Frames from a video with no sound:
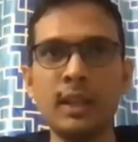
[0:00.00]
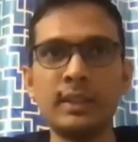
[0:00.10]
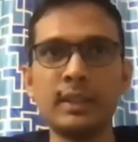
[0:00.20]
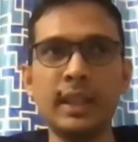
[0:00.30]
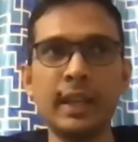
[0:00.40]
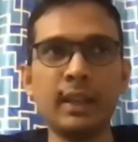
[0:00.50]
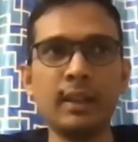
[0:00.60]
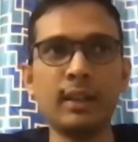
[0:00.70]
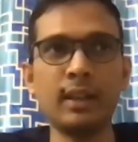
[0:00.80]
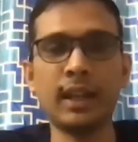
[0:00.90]
They
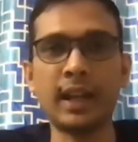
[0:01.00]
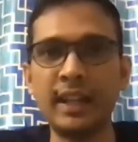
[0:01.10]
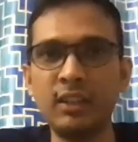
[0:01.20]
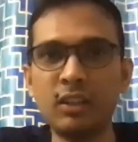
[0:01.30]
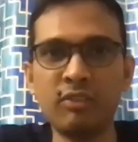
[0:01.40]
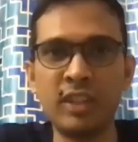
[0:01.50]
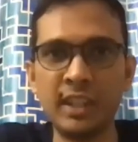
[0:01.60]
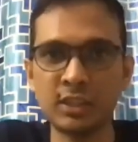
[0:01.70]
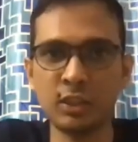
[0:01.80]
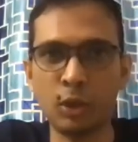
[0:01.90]
kind of
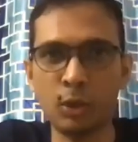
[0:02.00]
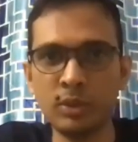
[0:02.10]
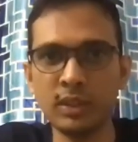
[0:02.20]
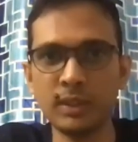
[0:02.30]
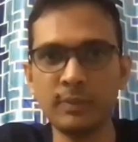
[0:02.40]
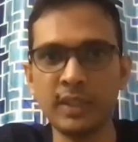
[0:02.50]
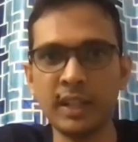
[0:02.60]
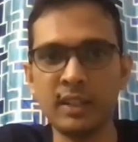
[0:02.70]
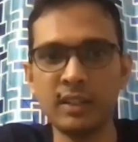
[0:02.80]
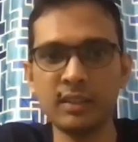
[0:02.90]
discount
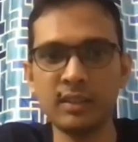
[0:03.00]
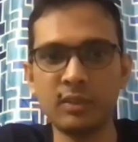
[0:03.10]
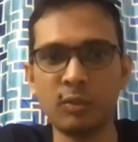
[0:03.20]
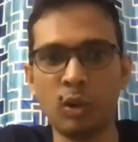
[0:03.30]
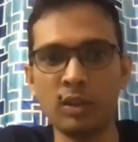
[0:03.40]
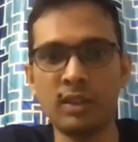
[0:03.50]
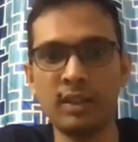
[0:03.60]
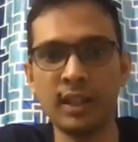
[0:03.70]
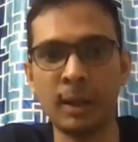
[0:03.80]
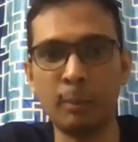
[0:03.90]
that what
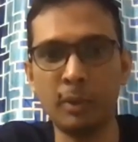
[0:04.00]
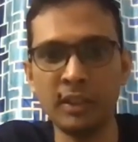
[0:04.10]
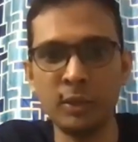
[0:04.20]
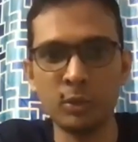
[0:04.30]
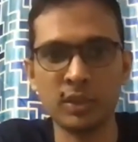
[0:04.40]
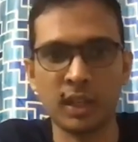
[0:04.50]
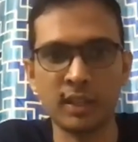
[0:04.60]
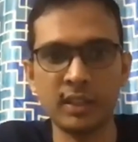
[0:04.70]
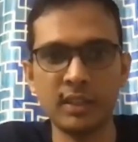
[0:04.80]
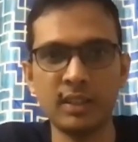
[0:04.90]
a company that you started